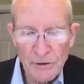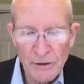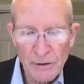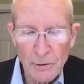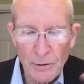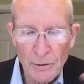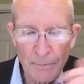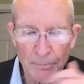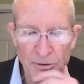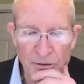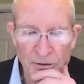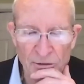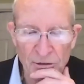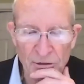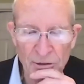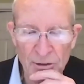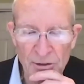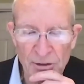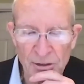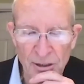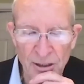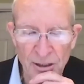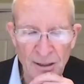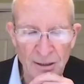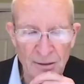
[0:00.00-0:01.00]
corporate
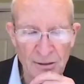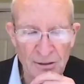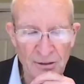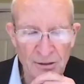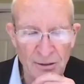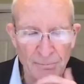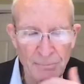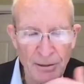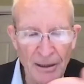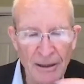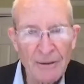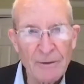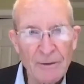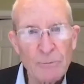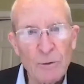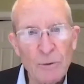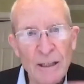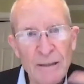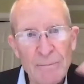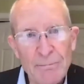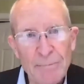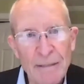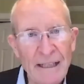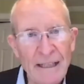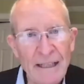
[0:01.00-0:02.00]
surcharge and plow it
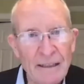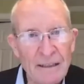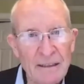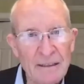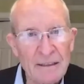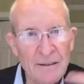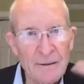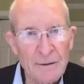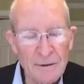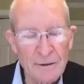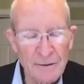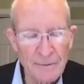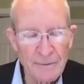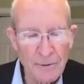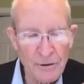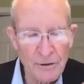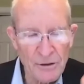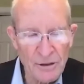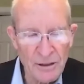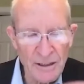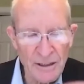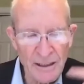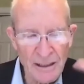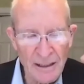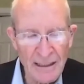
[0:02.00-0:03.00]
right back into
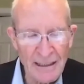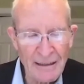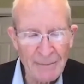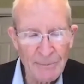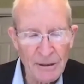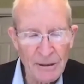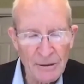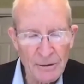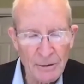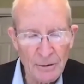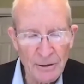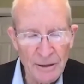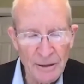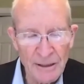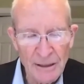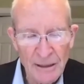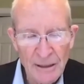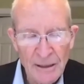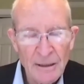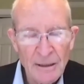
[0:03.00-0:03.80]
university and laboratory